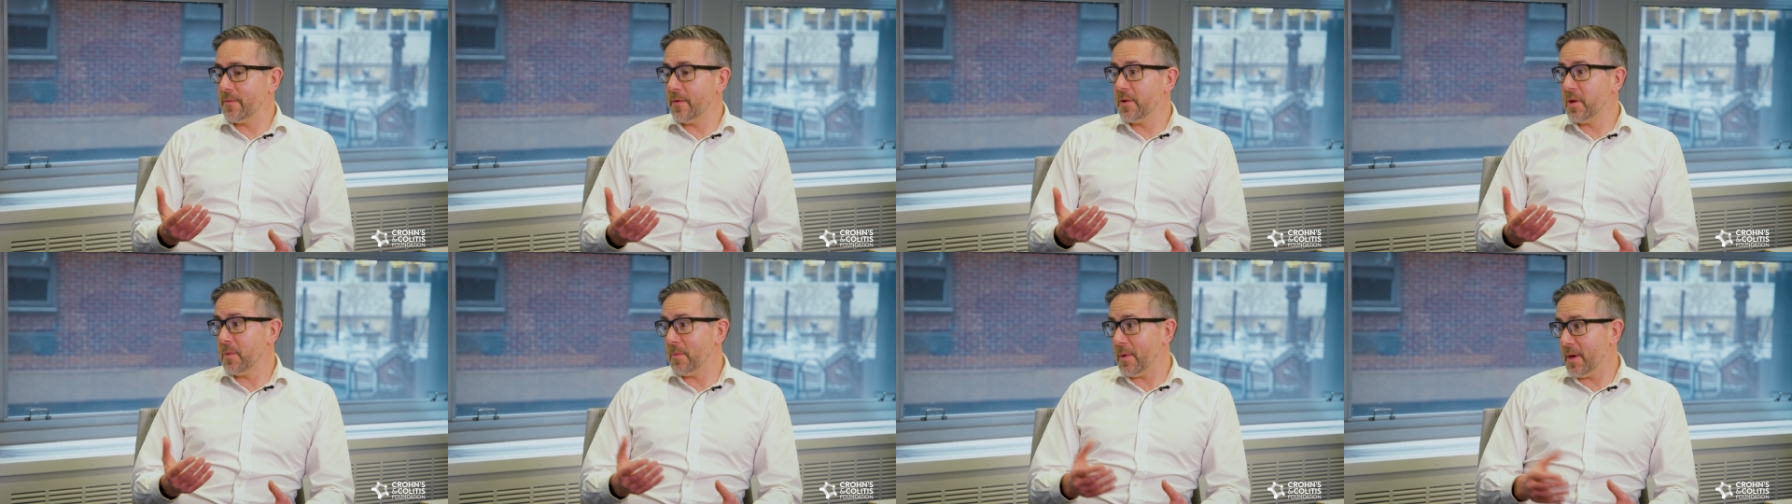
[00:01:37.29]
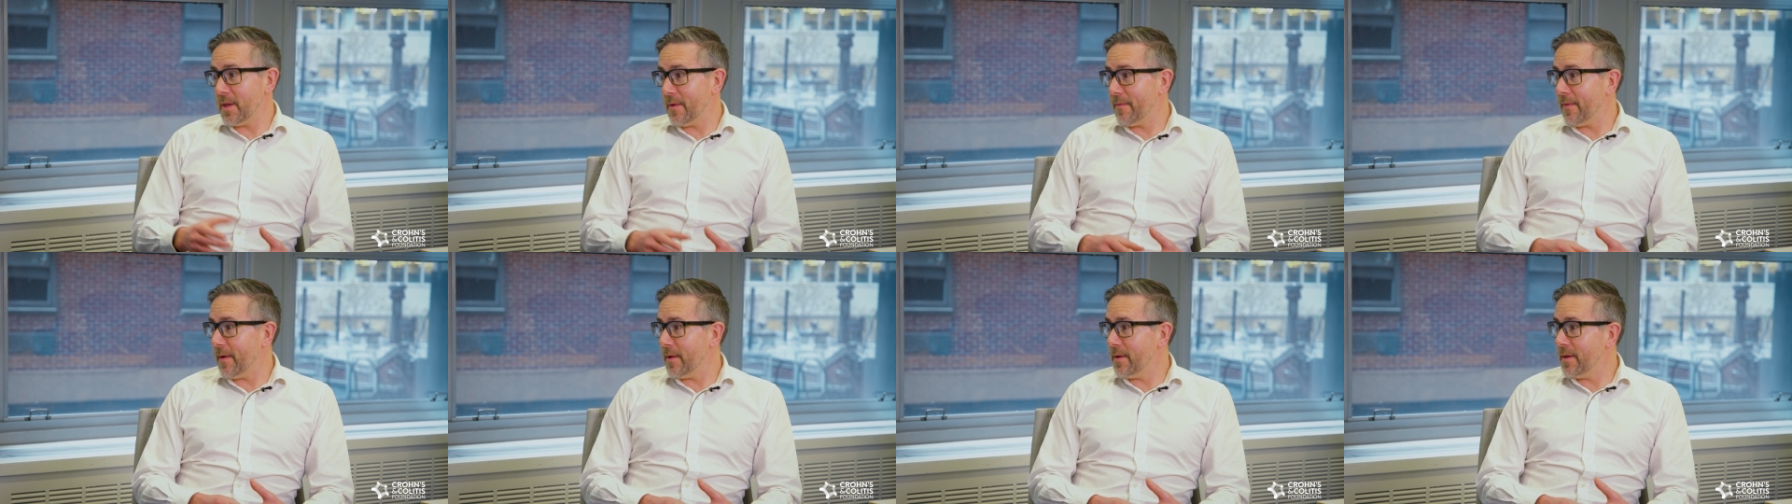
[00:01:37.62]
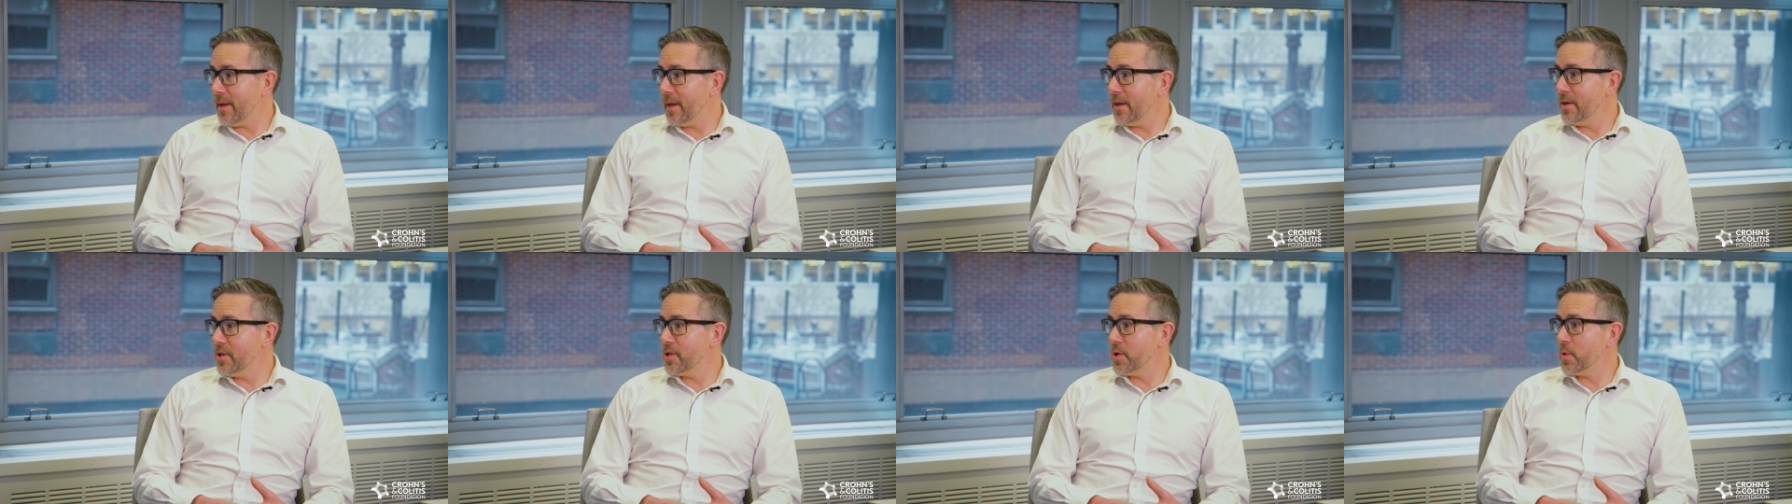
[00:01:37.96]
funded by the
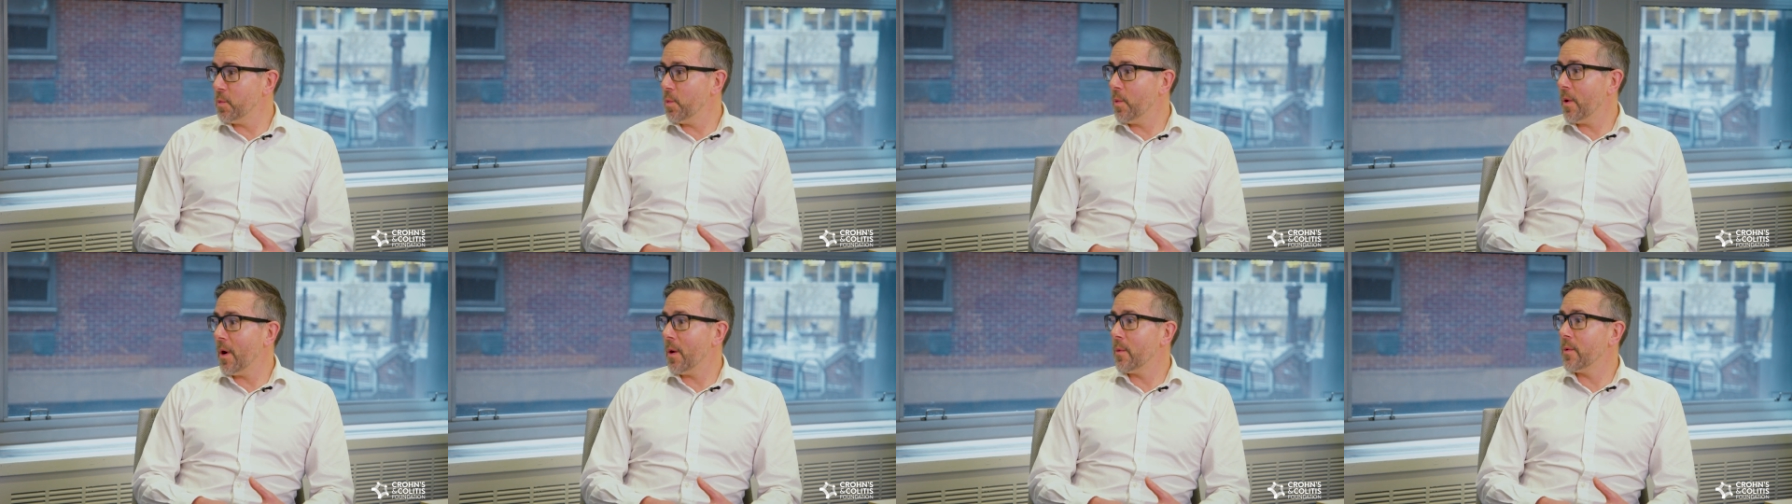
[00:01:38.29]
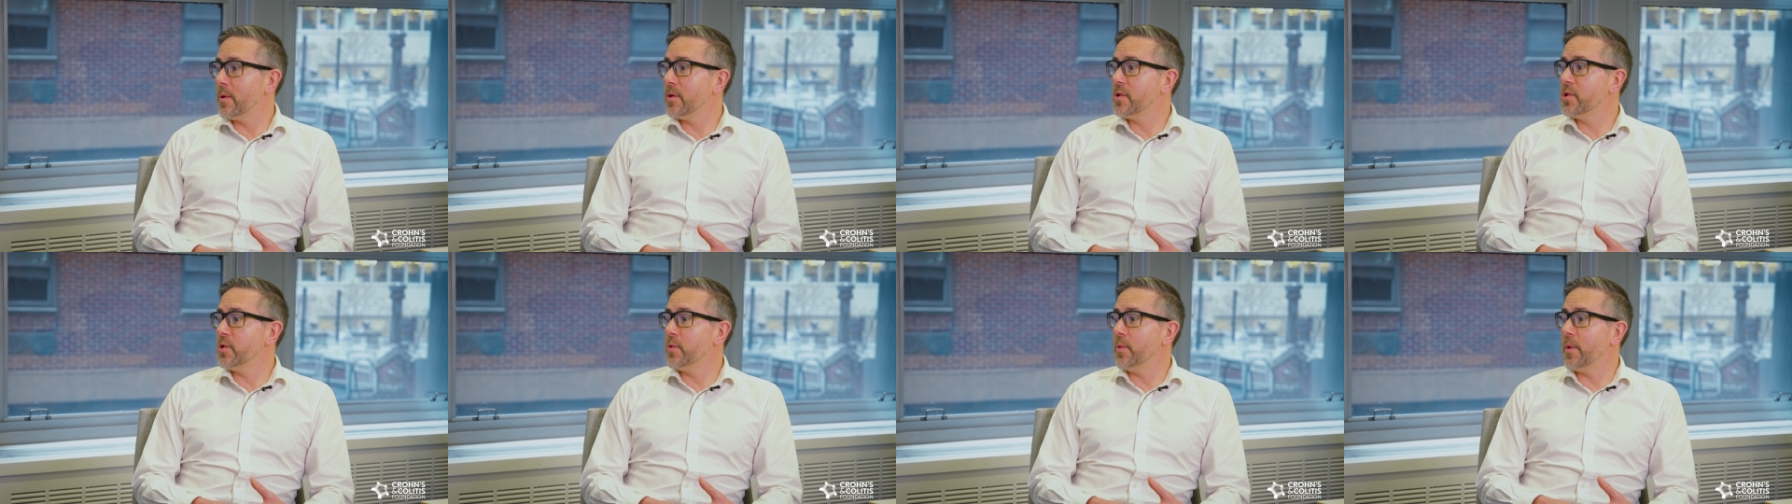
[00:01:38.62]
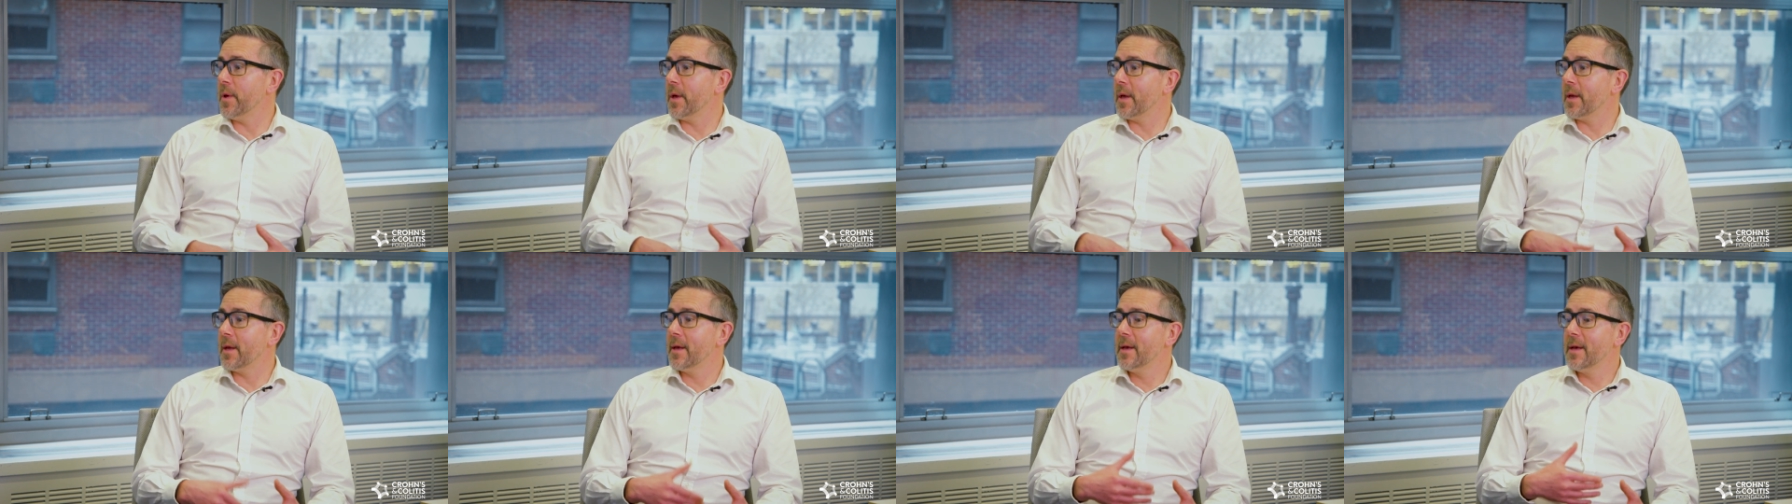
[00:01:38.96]
foundation where we're
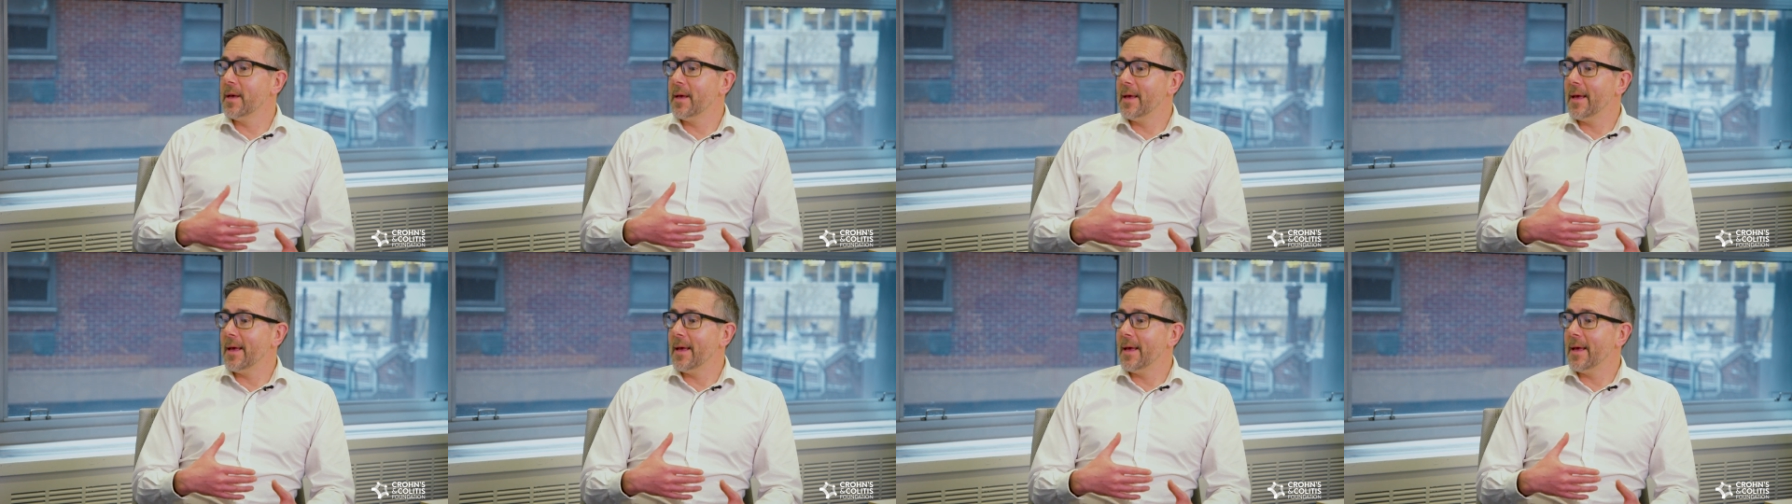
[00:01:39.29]
doing